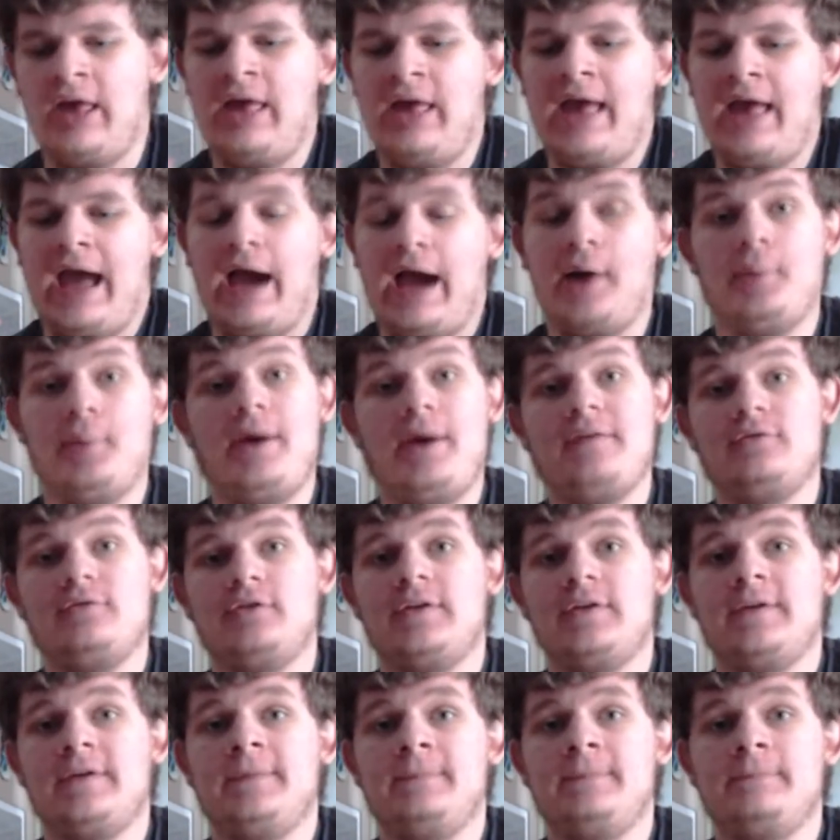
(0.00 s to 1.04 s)

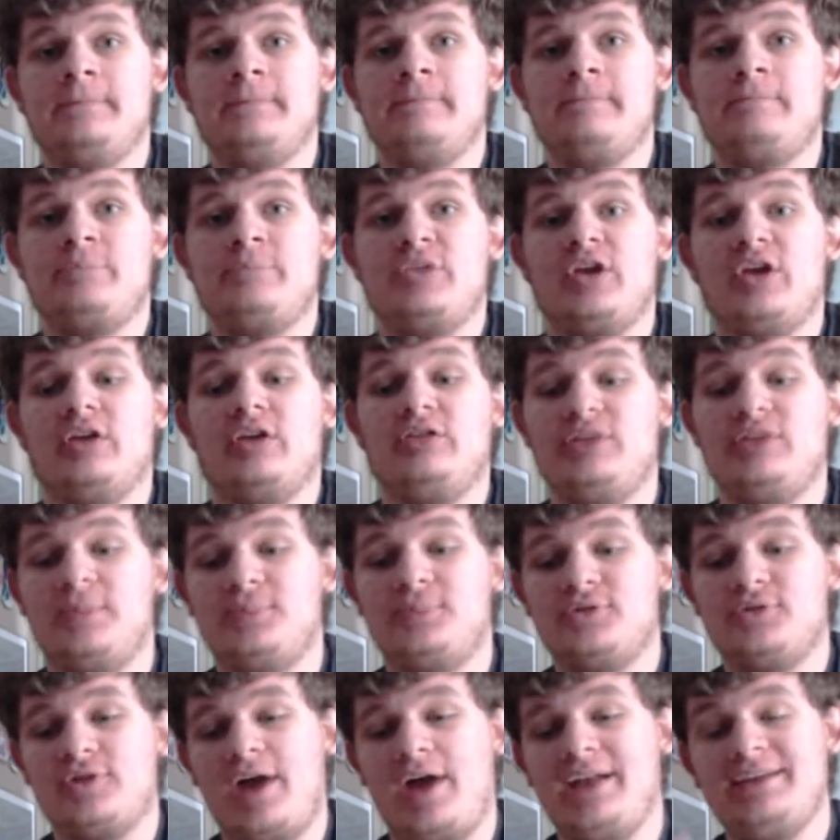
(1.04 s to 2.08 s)
However, the
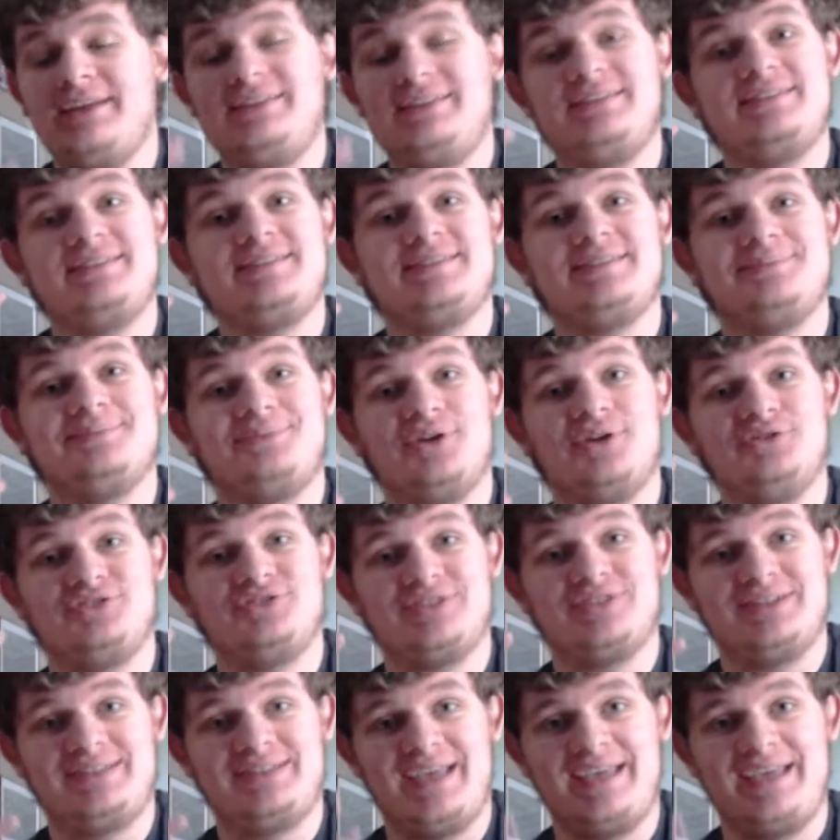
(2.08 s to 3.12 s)
product it's supposed to
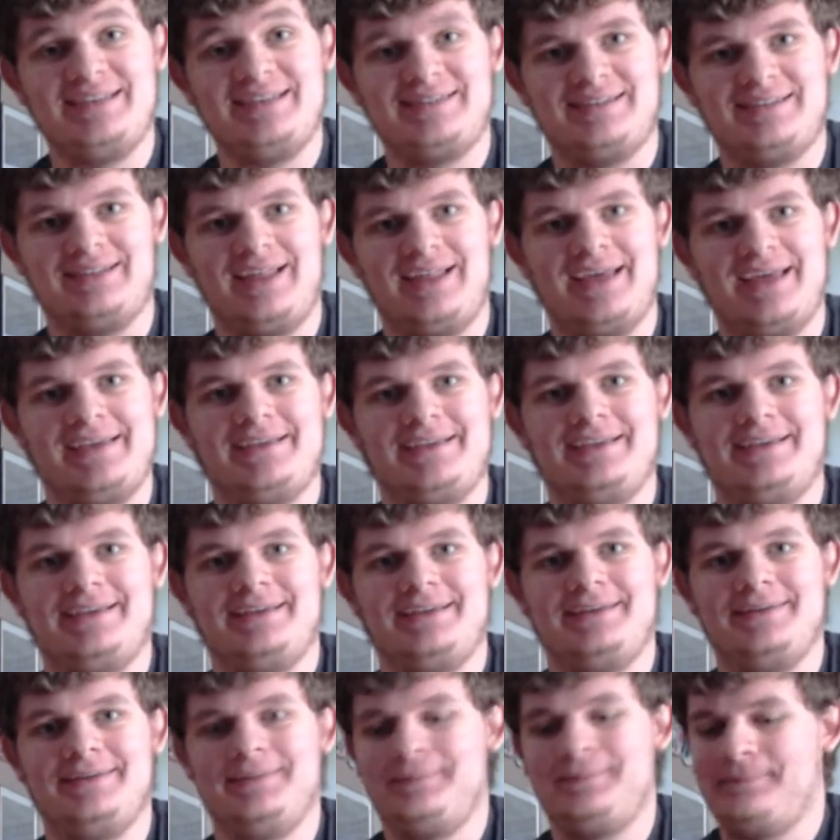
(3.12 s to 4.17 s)
taste like
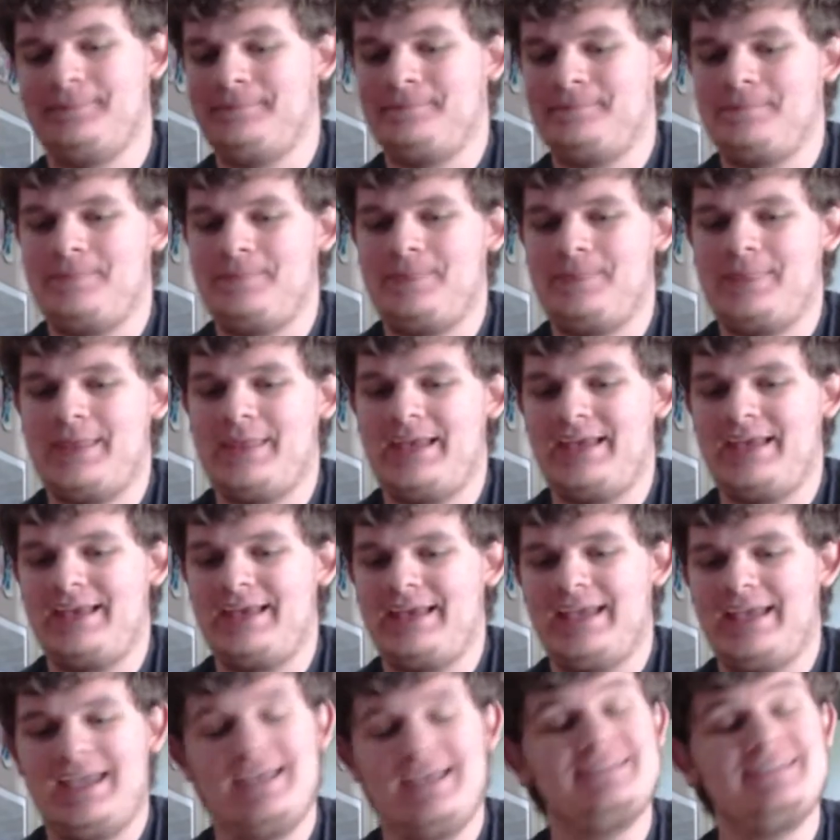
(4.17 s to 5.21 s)

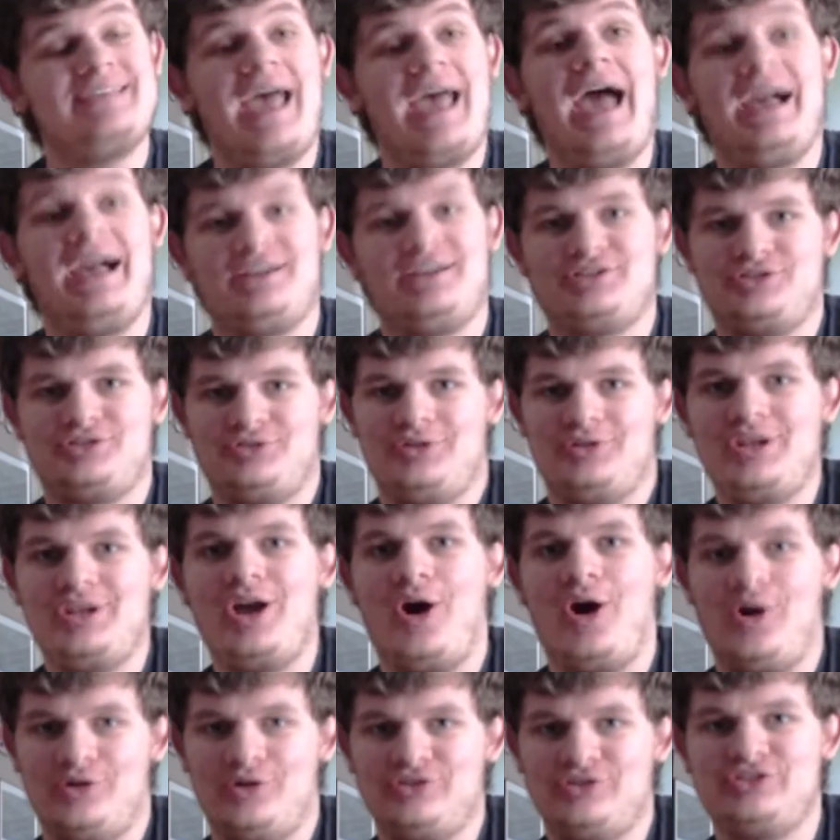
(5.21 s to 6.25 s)
is actually
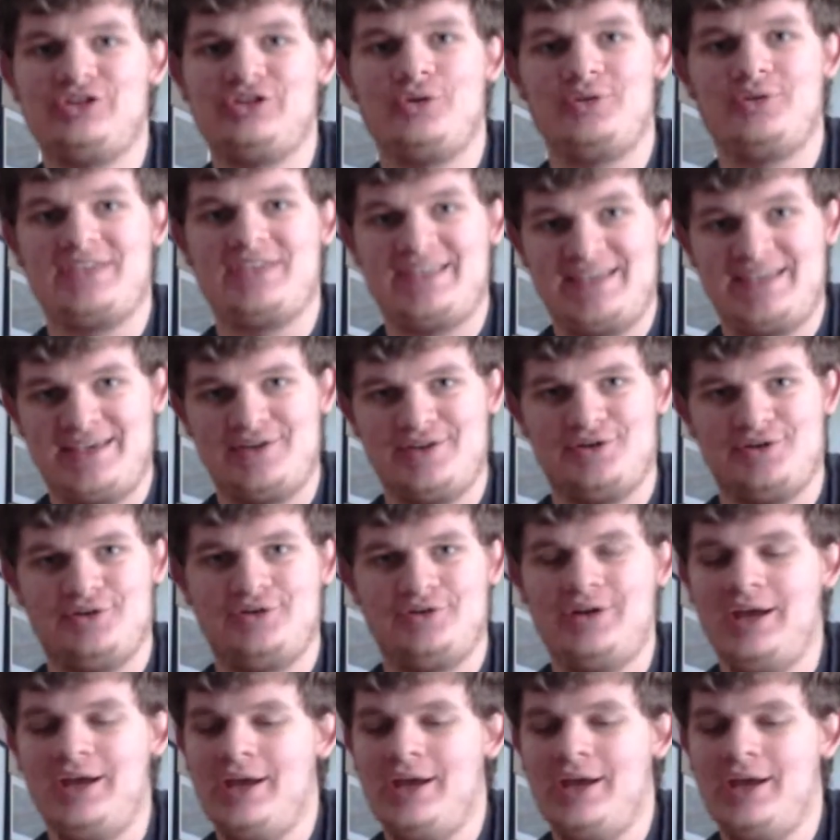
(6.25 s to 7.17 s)
also here.